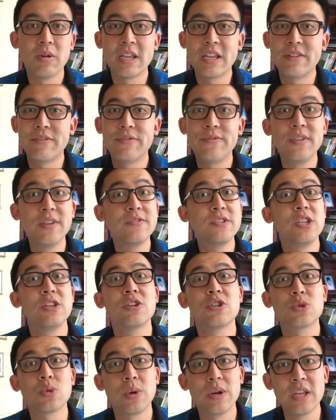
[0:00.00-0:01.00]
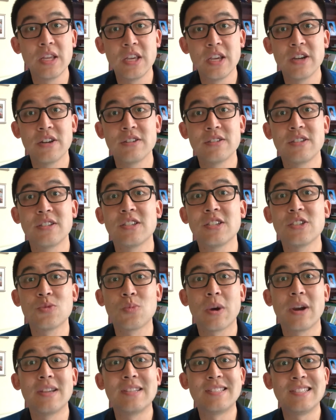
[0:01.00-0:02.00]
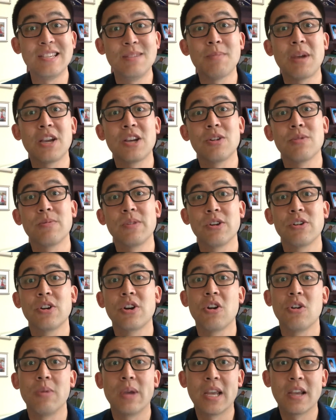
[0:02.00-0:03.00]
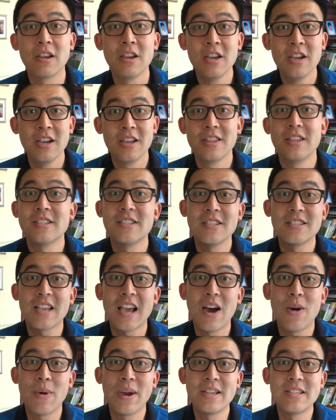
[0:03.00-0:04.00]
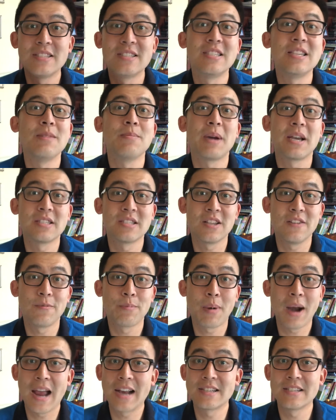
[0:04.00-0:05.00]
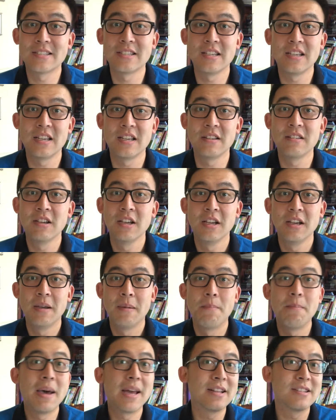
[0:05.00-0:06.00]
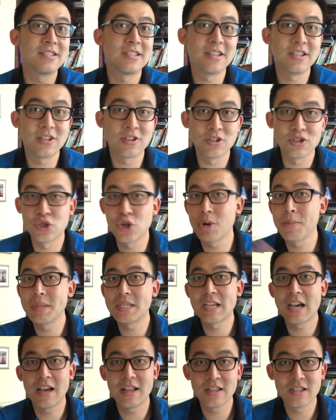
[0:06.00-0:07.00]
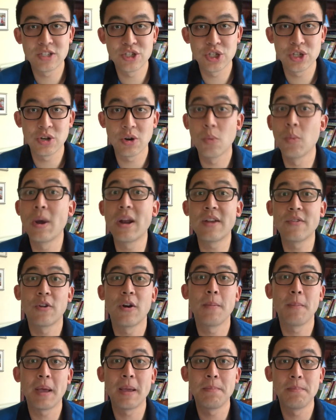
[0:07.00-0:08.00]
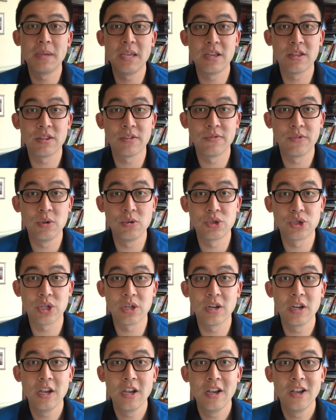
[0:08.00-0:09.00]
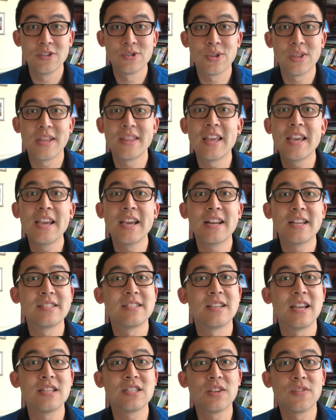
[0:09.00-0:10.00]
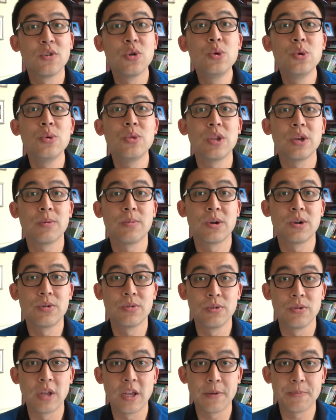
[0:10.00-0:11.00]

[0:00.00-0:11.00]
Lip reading: in 15 or 20 years, this is where I see my career going. This is how I see myself practicing medicine or dermatology or whatever it might be in the future, so that they get a sense of who they're recruiting.